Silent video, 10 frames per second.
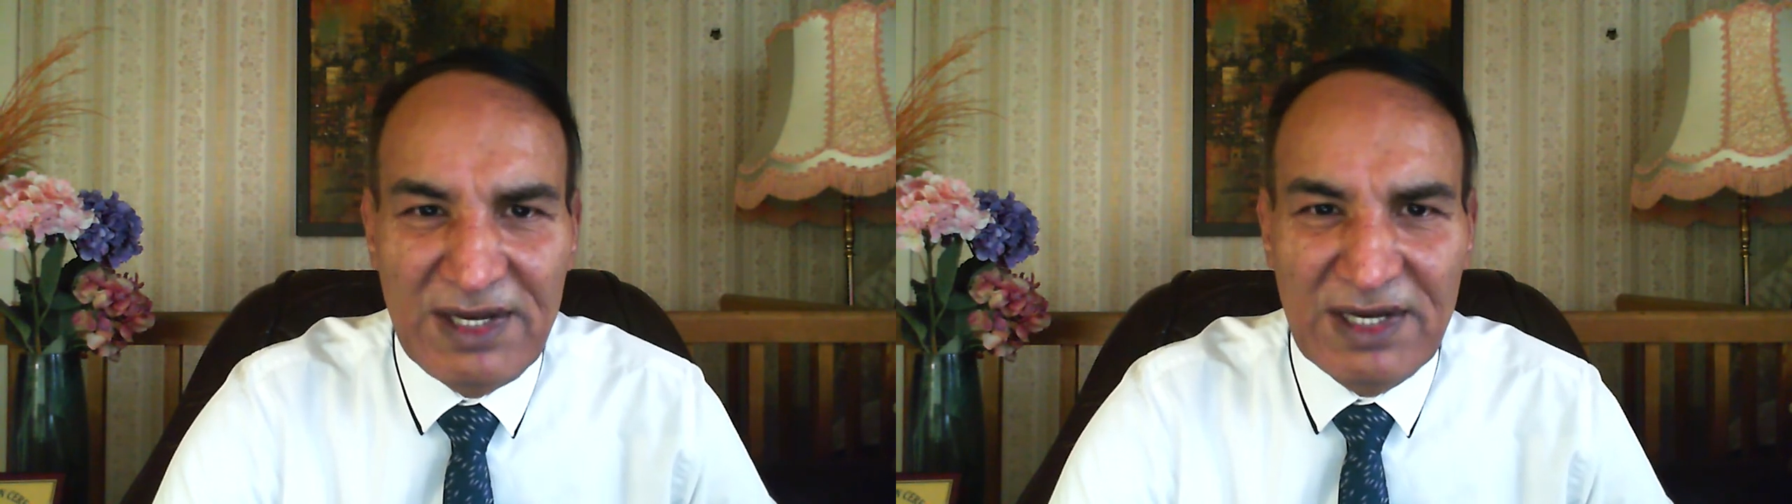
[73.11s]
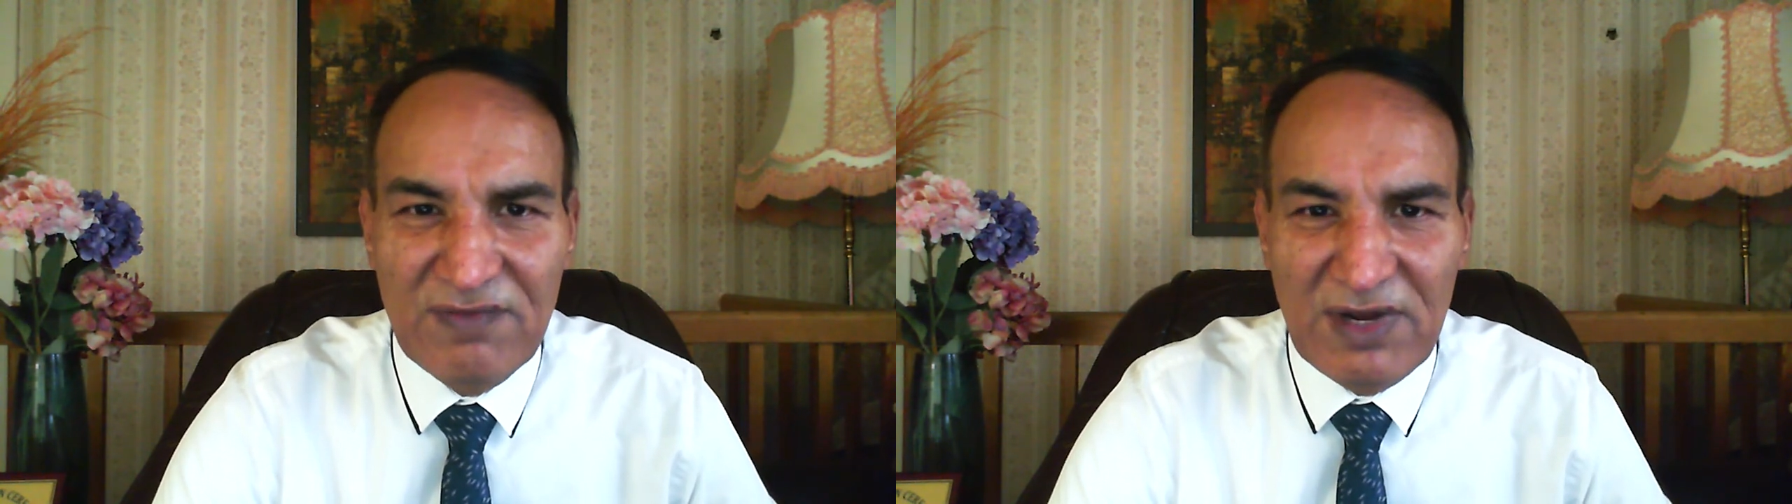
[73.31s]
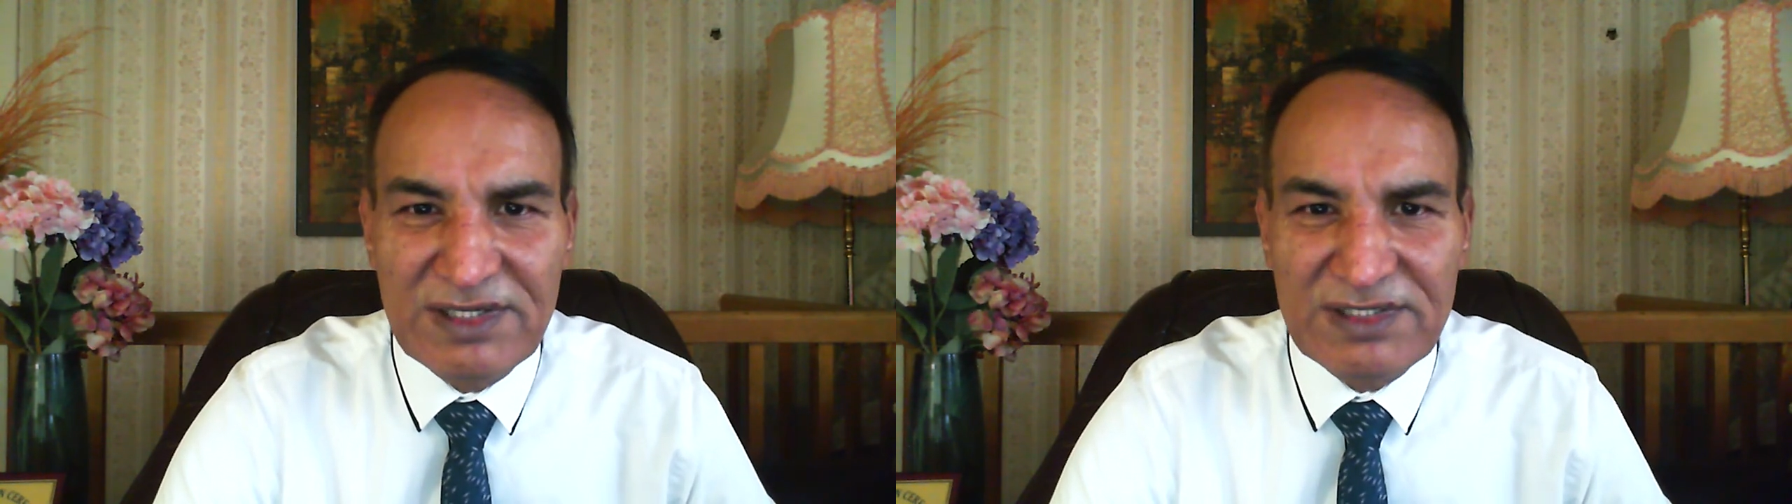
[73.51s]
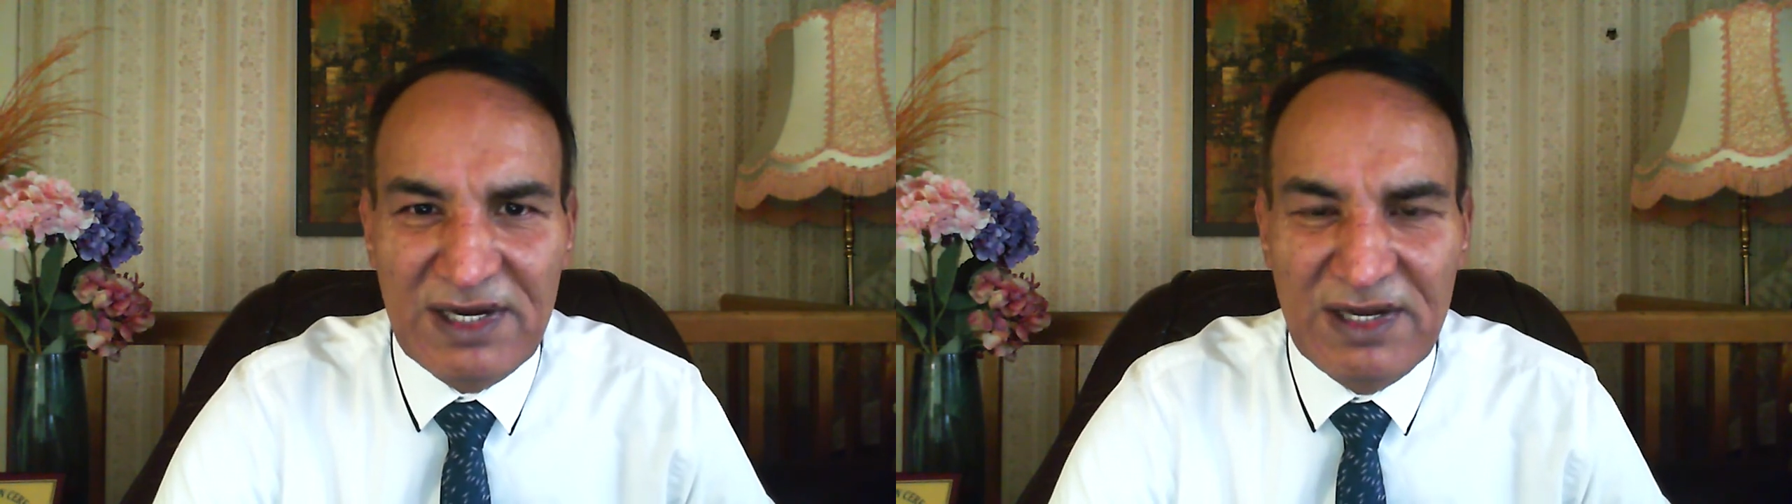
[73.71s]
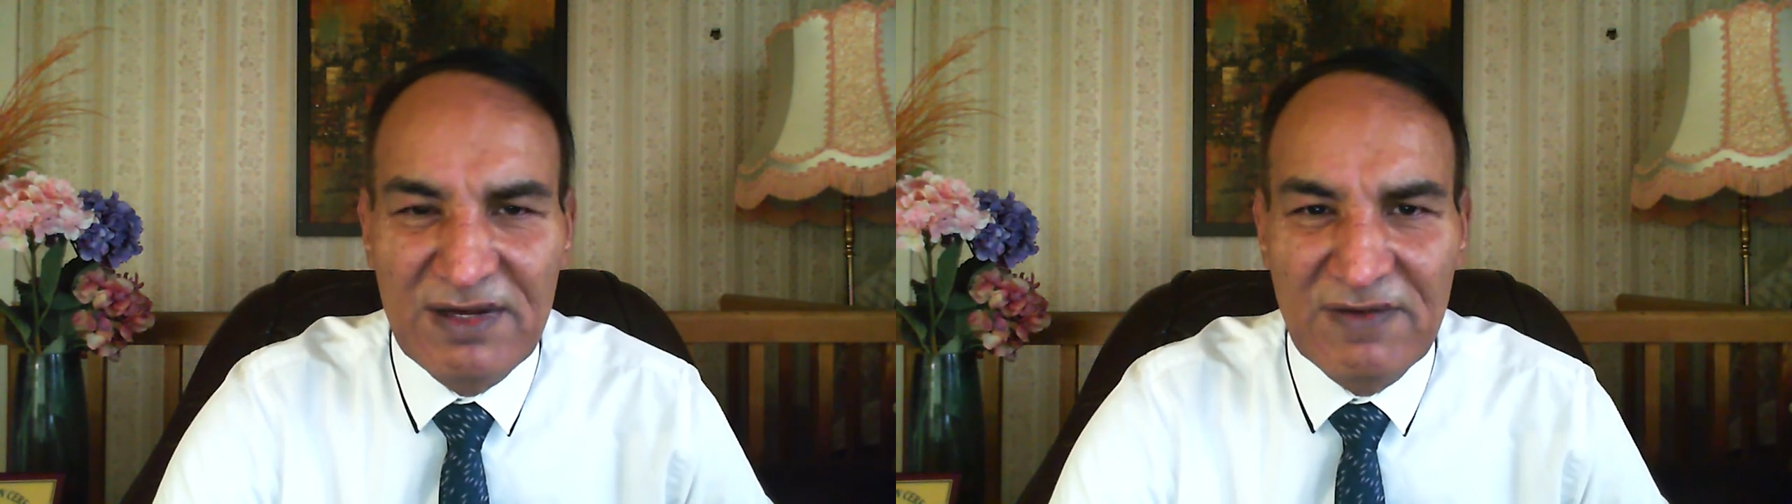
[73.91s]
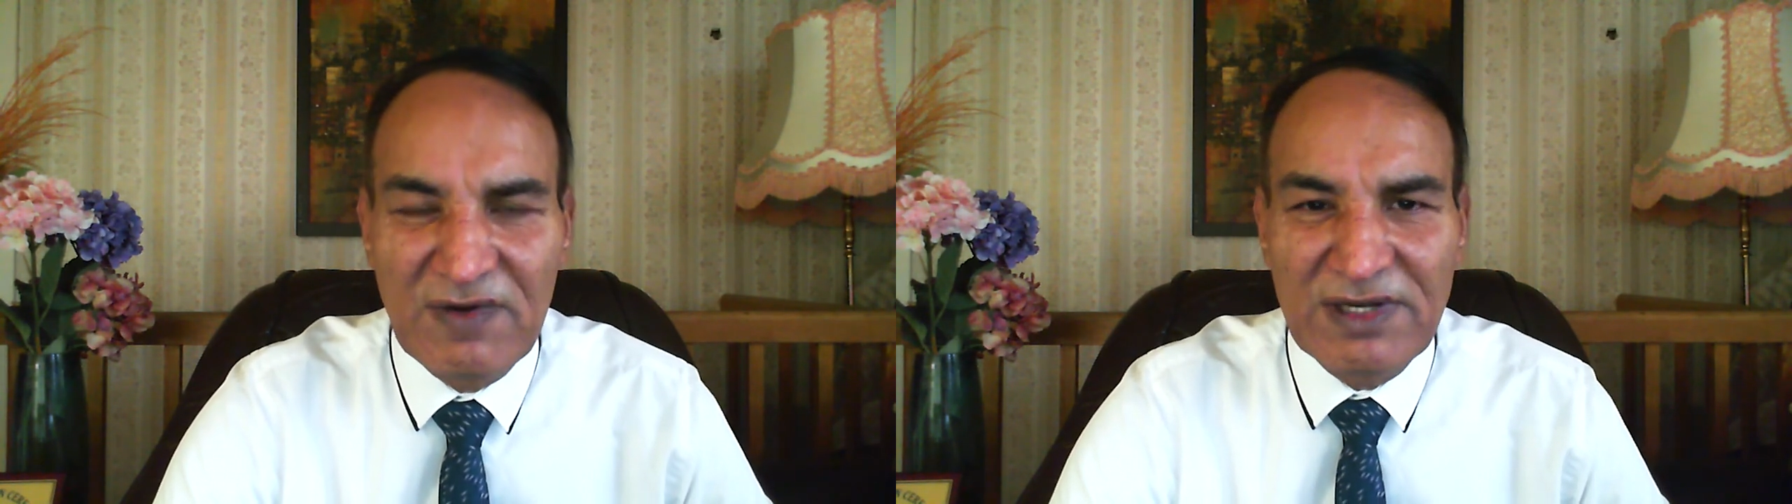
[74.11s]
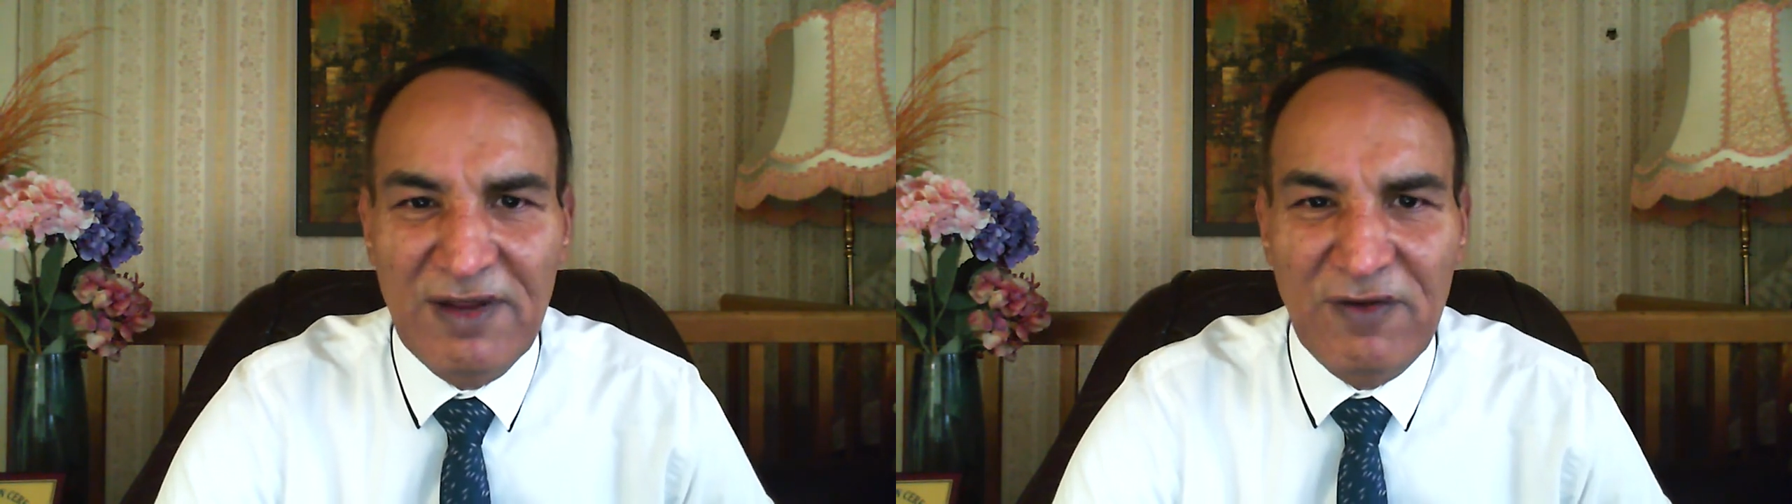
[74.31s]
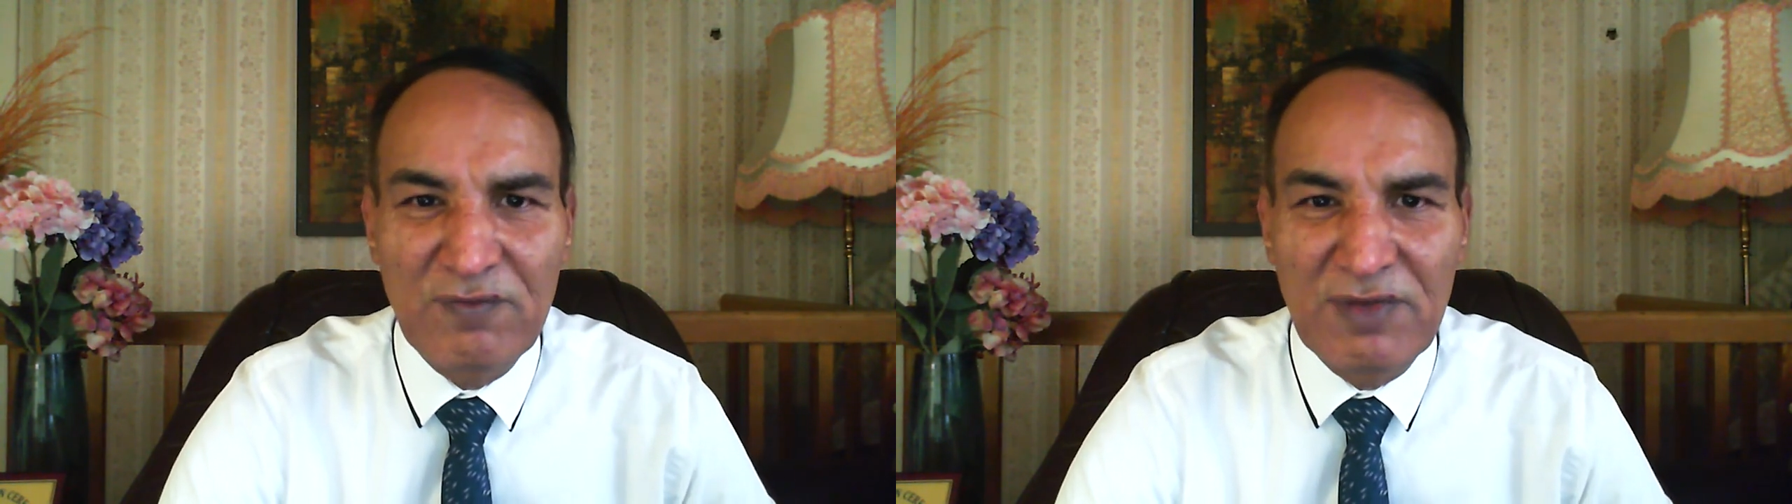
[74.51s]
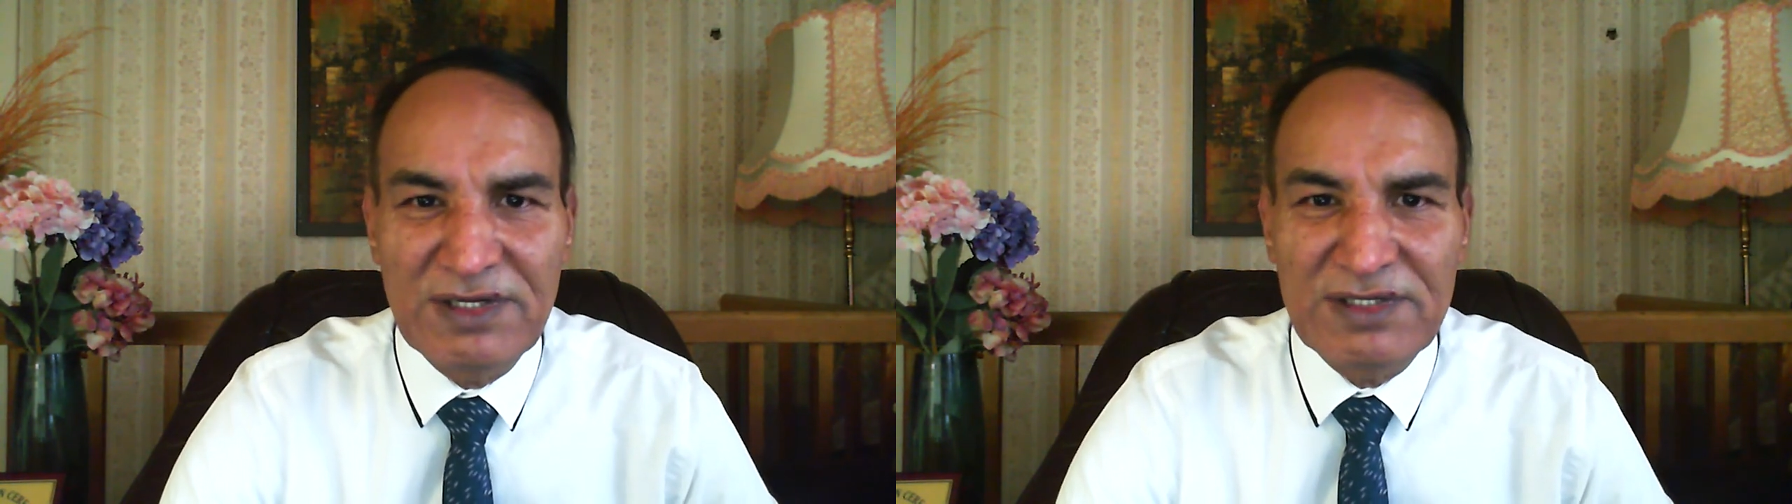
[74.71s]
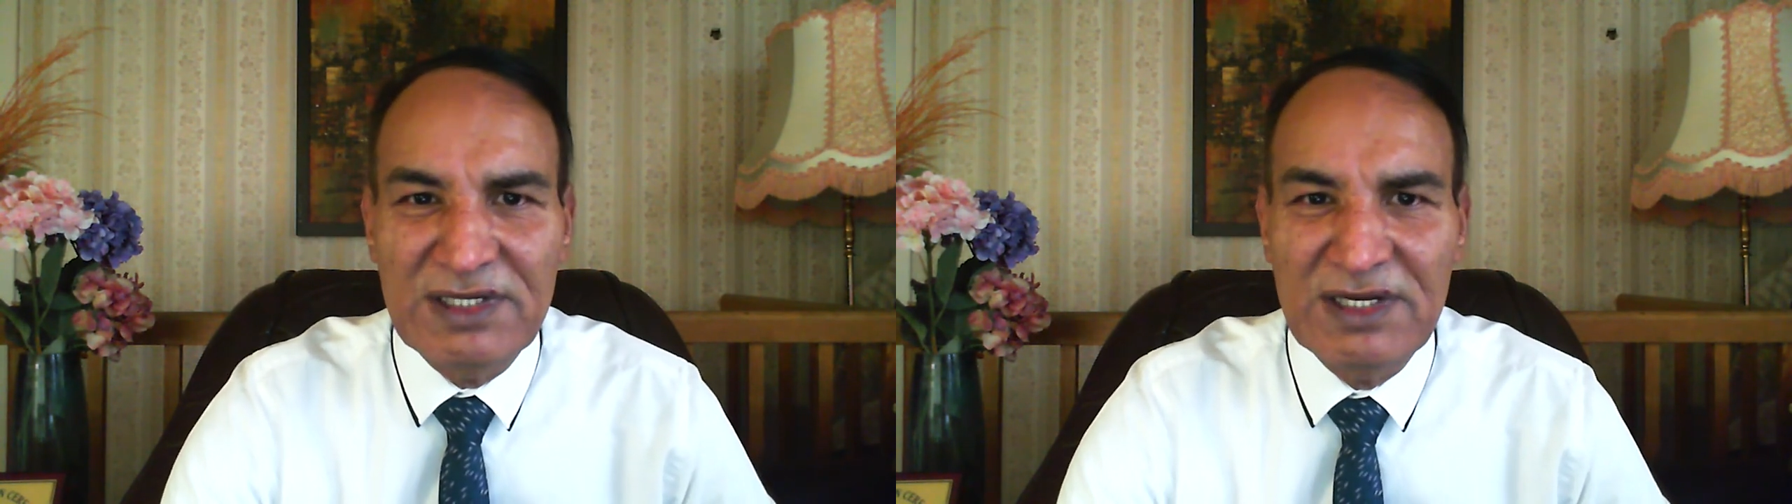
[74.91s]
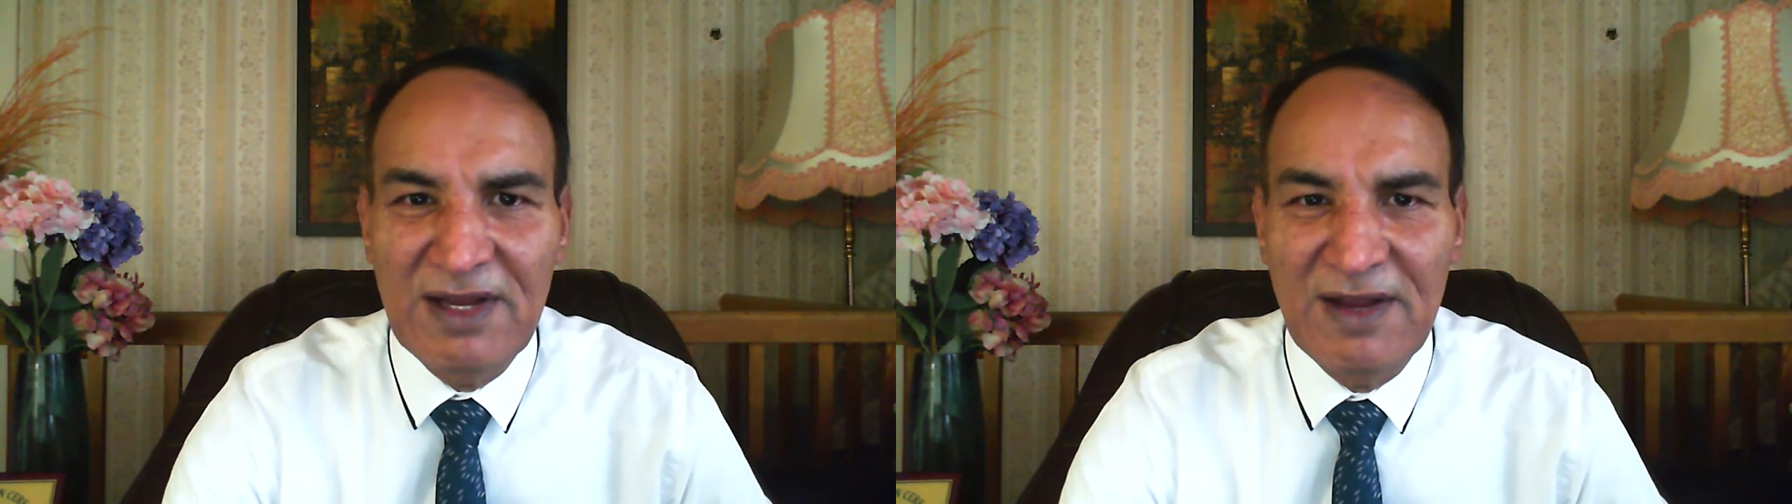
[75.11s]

advisory for the humans.